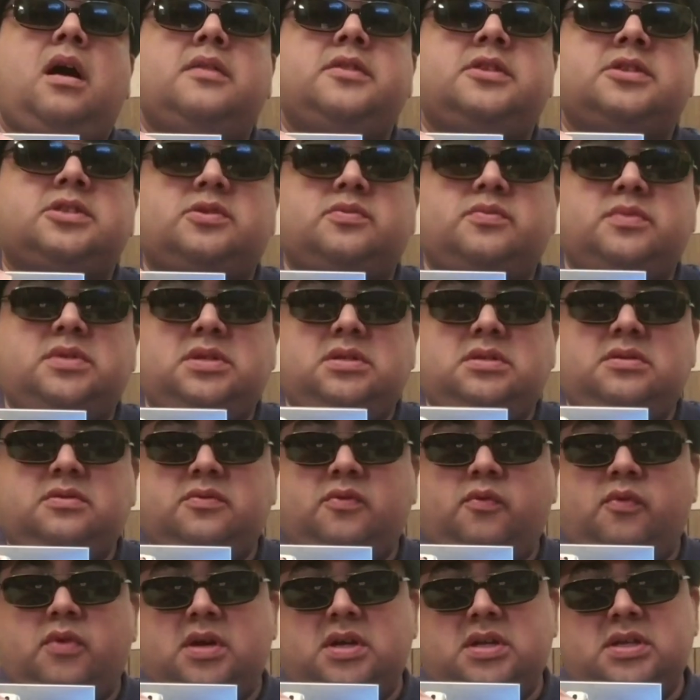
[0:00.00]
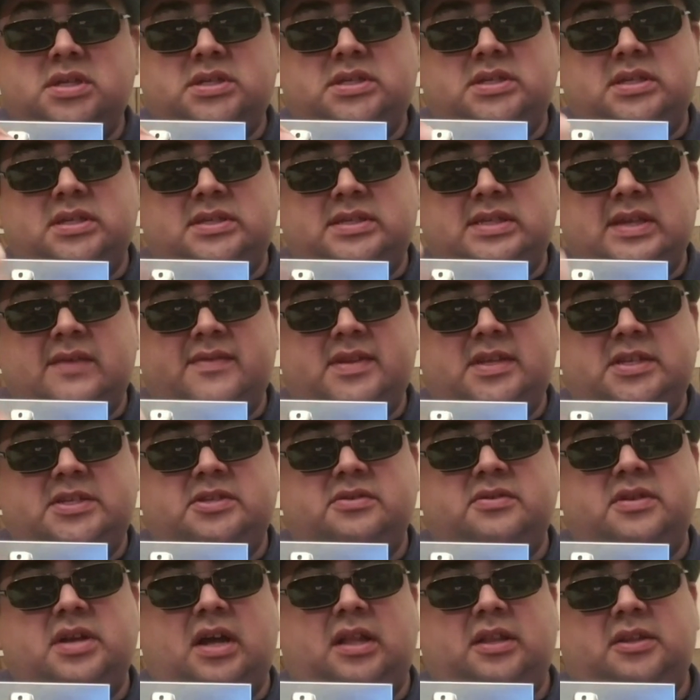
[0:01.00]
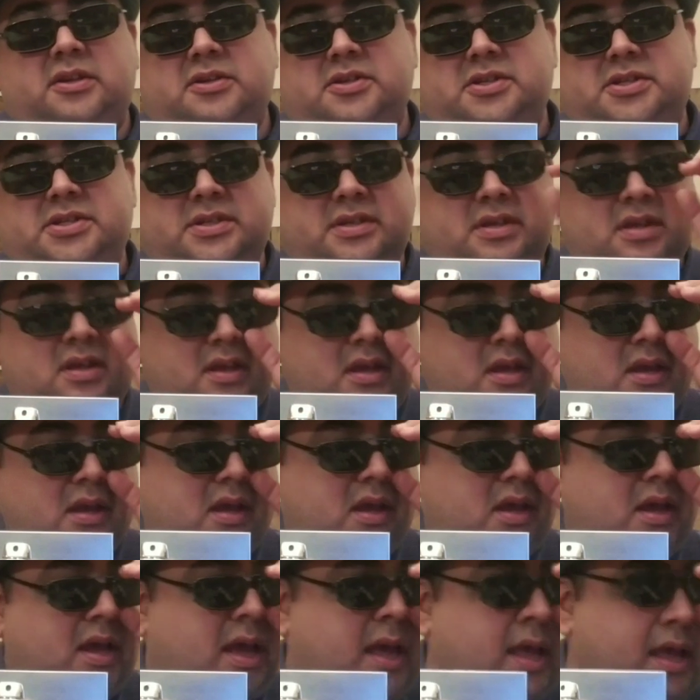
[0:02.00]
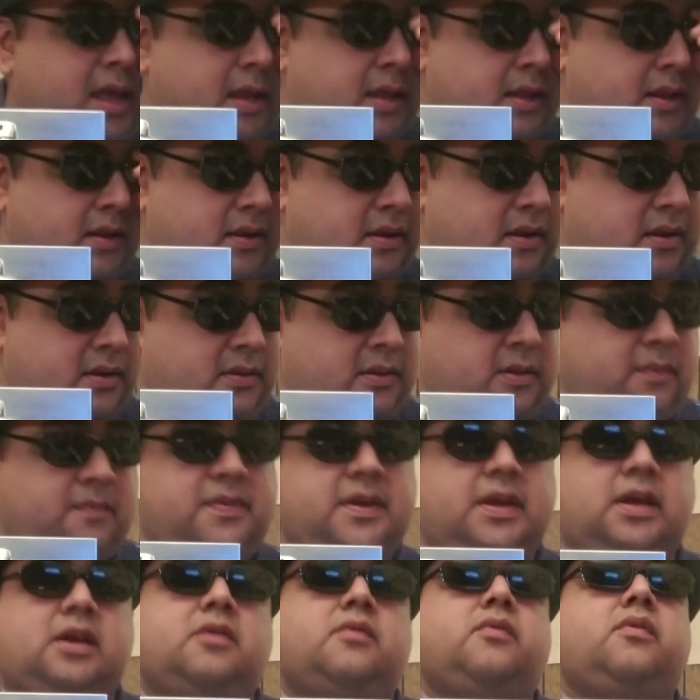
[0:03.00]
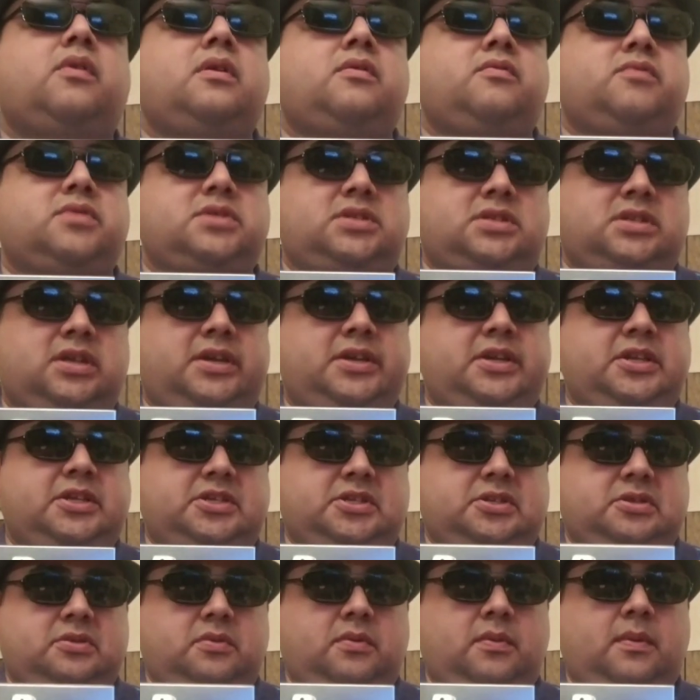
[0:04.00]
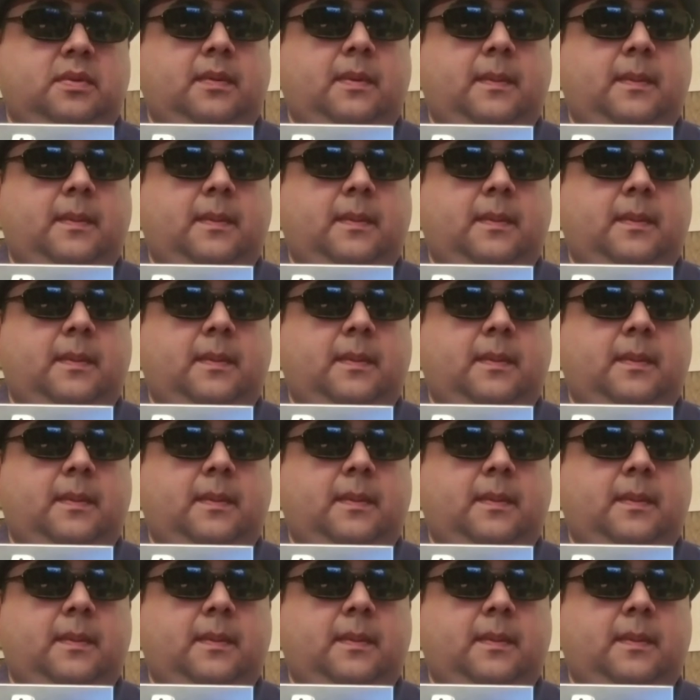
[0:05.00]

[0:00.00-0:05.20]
This one was $72. And the bigger one was $92.